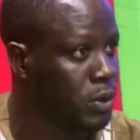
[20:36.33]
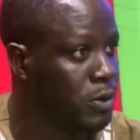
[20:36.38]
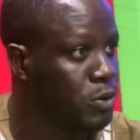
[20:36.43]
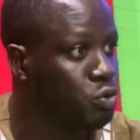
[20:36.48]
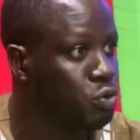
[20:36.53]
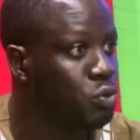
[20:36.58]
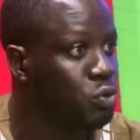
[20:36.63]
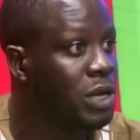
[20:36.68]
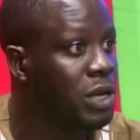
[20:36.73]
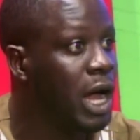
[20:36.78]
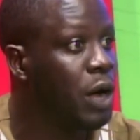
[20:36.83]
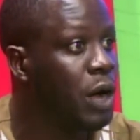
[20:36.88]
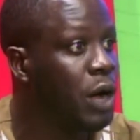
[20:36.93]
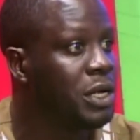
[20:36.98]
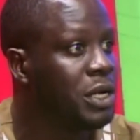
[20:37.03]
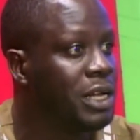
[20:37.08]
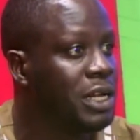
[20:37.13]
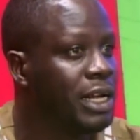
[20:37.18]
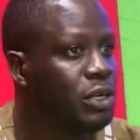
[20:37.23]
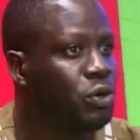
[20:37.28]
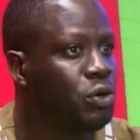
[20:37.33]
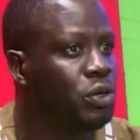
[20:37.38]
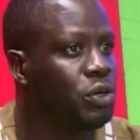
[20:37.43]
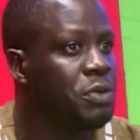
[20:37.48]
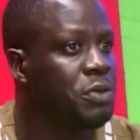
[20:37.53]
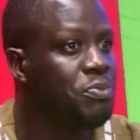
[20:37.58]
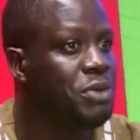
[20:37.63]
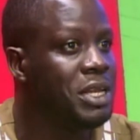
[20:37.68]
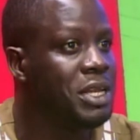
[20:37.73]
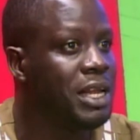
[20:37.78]
So now that
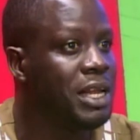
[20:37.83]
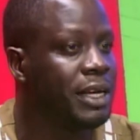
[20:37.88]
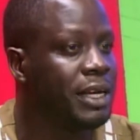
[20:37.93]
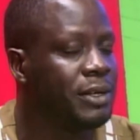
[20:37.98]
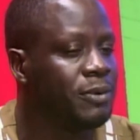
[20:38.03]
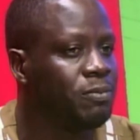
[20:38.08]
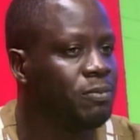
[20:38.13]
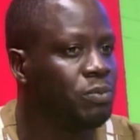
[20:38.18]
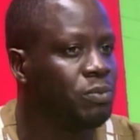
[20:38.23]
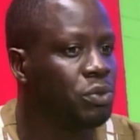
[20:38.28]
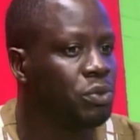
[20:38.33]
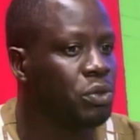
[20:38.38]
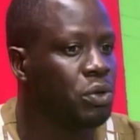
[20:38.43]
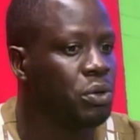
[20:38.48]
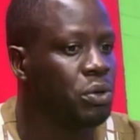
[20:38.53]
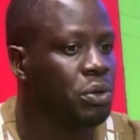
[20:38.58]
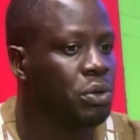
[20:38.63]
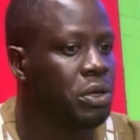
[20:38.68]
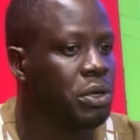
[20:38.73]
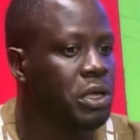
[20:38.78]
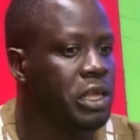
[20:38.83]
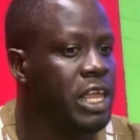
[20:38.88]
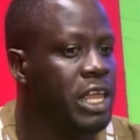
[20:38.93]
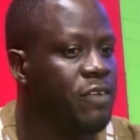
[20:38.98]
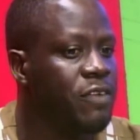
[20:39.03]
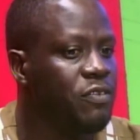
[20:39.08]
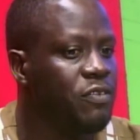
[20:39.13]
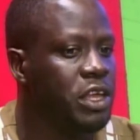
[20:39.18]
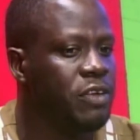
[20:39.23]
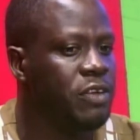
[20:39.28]
already means that
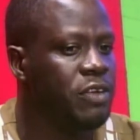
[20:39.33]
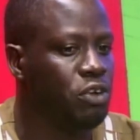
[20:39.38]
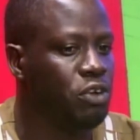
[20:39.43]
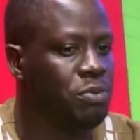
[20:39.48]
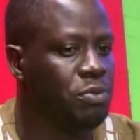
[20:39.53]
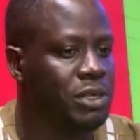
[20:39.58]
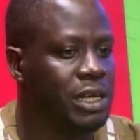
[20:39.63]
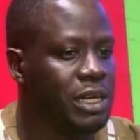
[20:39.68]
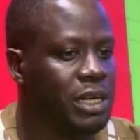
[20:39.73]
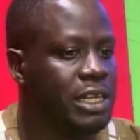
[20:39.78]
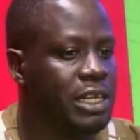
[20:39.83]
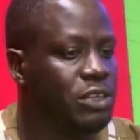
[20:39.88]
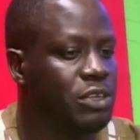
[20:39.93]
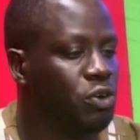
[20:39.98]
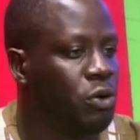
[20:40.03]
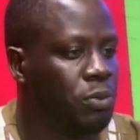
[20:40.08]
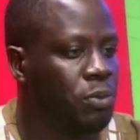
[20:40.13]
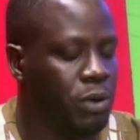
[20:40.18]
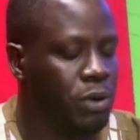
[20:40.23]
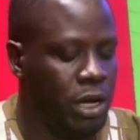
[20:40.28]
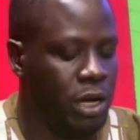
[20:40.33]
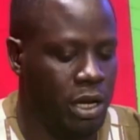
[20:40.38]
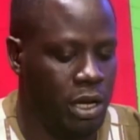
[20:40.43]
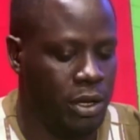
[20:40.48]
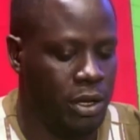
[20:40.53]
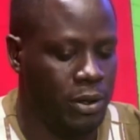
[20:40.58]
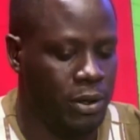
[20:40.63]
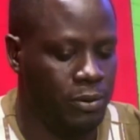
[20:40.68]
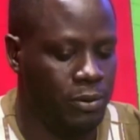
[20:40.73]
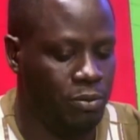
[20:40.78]
if something like this of
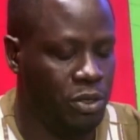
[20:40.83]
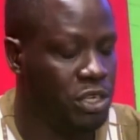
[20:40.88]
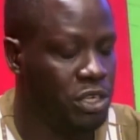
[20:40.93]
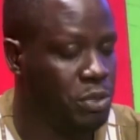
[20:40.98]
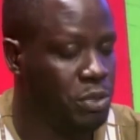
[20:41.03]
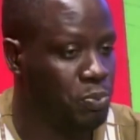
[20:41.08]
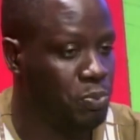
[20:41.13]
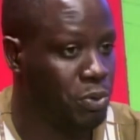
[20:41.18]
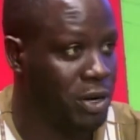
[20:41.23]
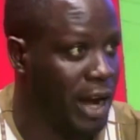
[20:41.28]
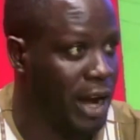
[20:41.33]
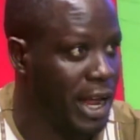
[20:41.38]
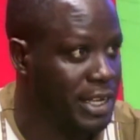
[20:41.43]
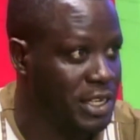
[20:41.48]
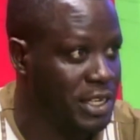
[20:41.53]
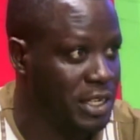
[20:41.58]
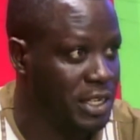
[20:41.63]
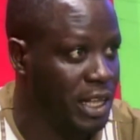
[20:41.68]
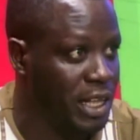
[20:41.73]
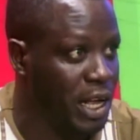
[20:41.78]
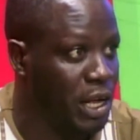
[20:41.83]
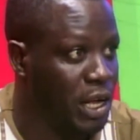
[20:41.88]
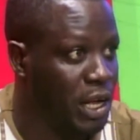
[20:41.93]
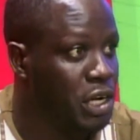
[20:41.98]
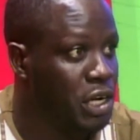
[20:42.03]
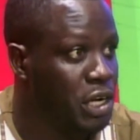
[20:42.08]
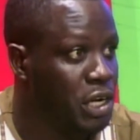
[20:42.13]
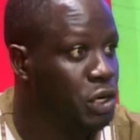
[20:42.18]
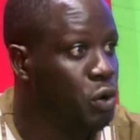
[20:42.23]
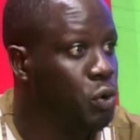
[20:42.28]
this crisis now,
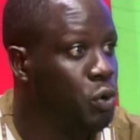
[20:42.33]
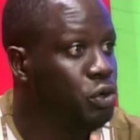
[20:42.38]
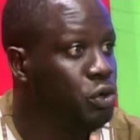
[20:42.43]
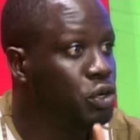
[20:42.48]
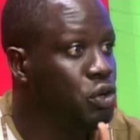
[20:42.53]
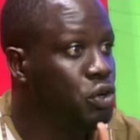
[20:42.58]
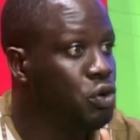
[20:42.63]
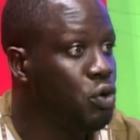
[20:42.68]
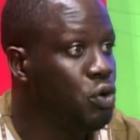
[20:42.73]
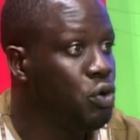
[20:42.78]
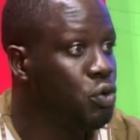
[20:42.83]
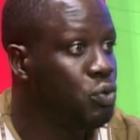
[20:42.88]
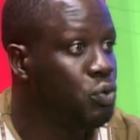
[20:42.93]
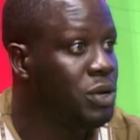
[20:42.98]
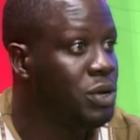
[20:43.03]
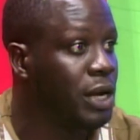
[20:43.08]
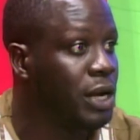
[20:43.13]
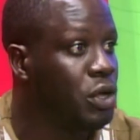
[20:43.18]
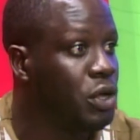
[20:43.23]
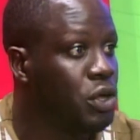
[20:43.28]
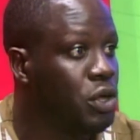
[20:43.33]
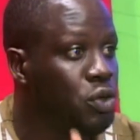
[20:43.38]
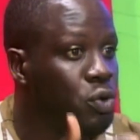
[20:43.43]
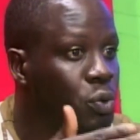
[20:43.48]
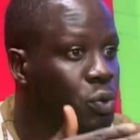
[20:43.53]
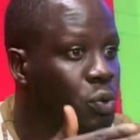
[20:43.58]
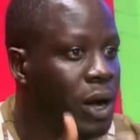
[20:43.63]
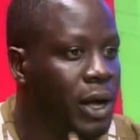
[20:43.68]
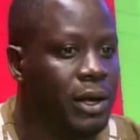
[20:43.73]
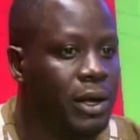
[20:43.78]
they already know you that
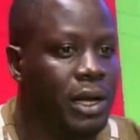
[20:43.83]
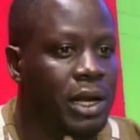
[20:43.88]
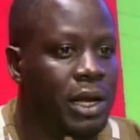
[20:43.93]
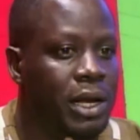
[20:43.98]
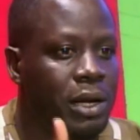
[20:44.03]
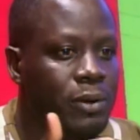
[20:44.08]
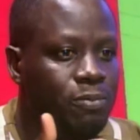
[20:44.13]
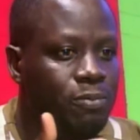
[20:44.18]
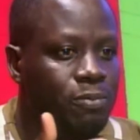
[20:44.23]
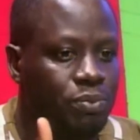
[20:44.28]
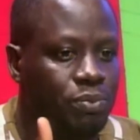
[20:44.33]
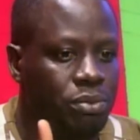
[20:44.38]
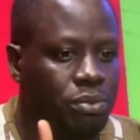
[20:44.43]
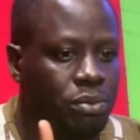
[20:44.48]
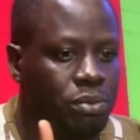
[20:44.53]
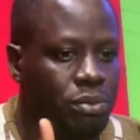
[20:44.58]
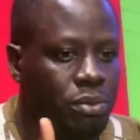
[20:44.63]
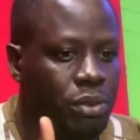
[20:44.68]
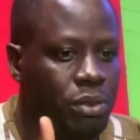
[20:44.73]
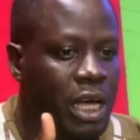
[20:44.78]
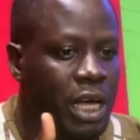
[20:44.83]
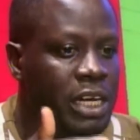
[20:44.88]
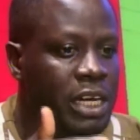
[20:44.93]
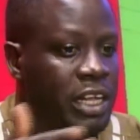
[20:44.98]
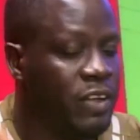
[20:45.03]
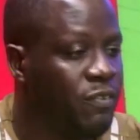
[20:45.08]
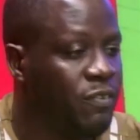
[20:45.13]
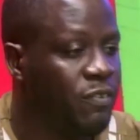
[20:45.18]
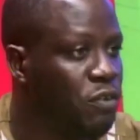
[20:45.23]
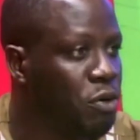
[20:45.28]
you are an
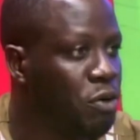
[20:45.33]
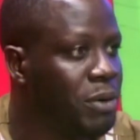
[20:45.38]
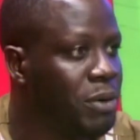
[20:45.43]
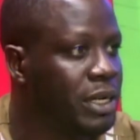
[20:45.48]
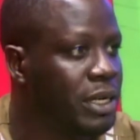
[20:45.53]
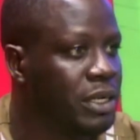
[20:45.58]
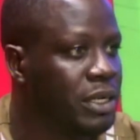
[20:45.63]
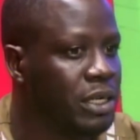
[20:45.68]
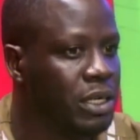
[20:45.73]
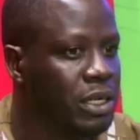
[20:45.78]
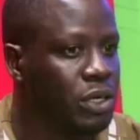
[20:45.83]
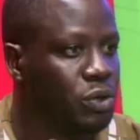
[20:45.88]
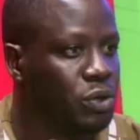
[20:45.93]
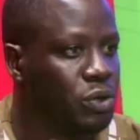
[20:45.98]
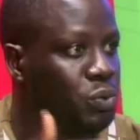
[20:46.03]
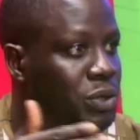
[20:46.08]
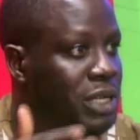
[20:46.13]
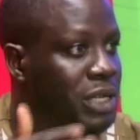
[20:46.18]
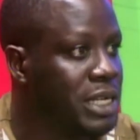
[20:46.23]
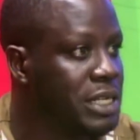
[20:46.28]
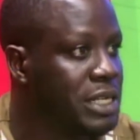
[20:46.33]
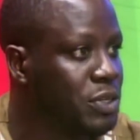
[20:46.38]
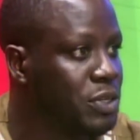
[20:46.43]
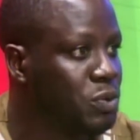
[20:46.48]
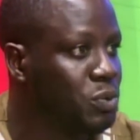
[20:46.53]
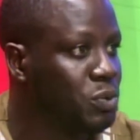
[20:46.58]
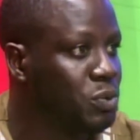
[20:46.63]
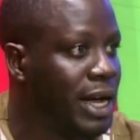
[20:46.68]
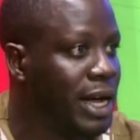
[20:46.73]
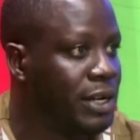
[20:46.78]
informant to this,
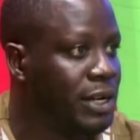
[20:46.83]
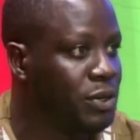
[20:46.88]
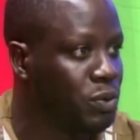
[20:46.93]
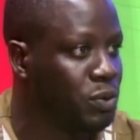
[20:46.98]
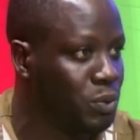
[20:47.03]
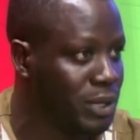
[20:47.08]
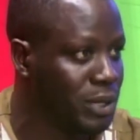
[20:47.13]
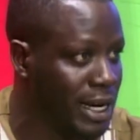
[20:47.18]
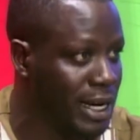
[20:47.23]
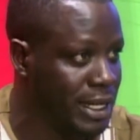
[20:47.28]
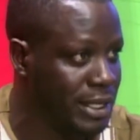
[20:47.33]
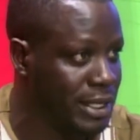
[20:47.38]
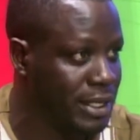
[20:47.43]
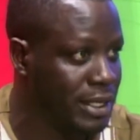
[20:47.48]
to that, to that.